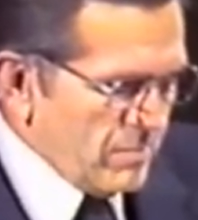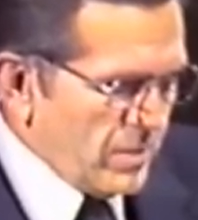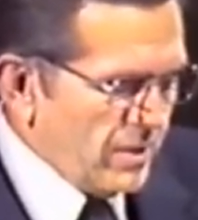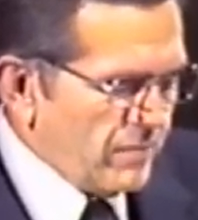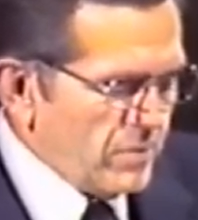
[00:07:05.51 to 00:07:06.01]

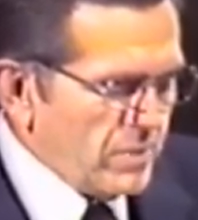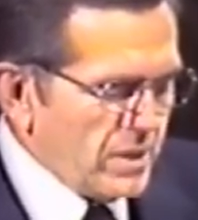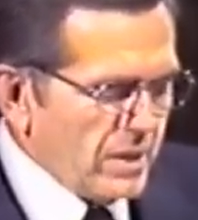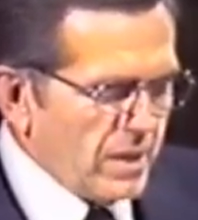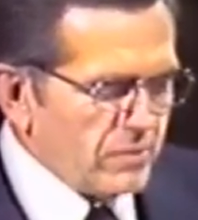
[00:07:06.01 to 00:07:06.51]
But if it
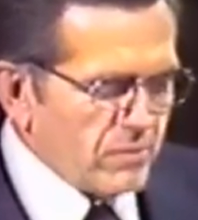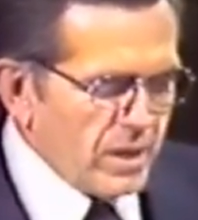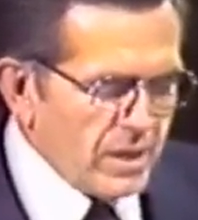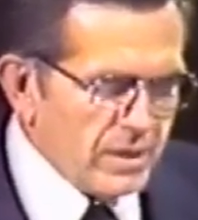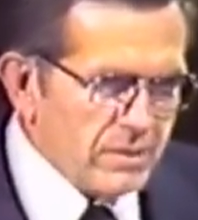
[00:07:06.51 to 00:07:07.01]
be not
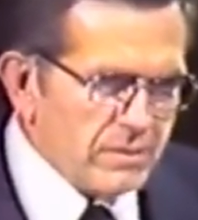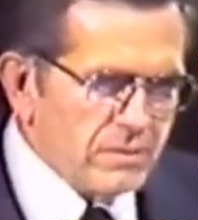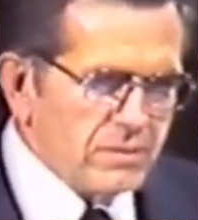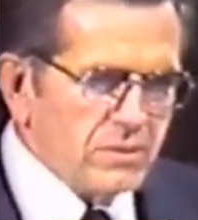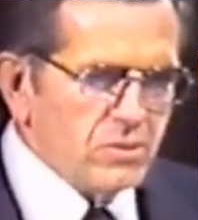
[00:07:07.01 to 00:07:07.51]
right,
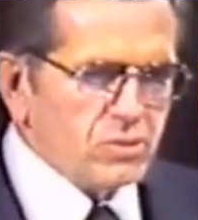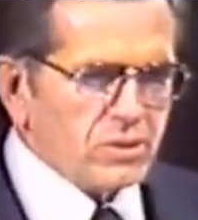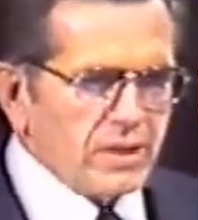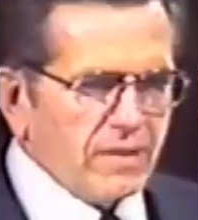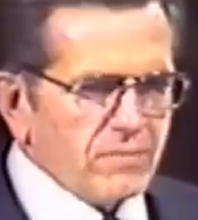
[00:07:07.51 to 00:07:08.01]
you
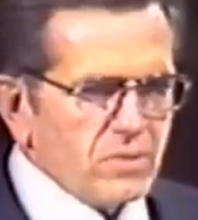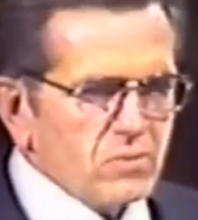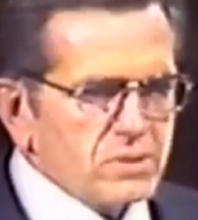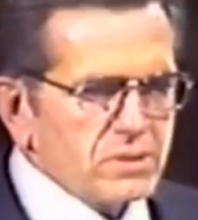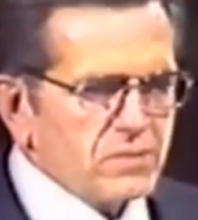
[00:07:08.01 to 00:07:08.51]
shall have
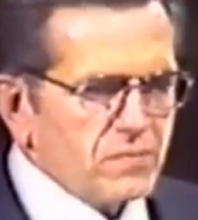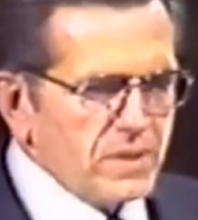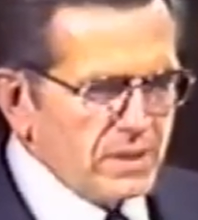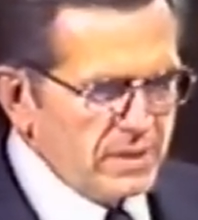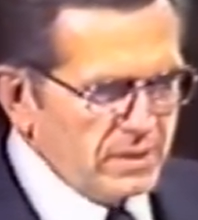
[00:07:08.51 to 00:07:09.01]
no such
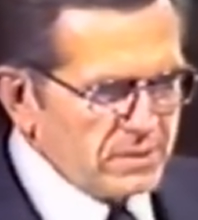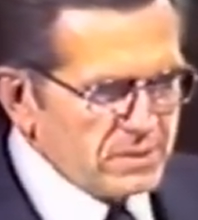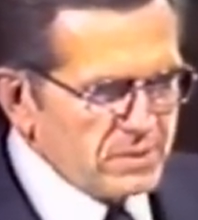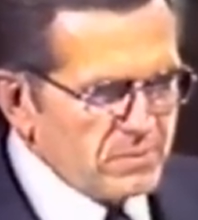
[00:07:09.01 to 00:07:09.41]
feelings,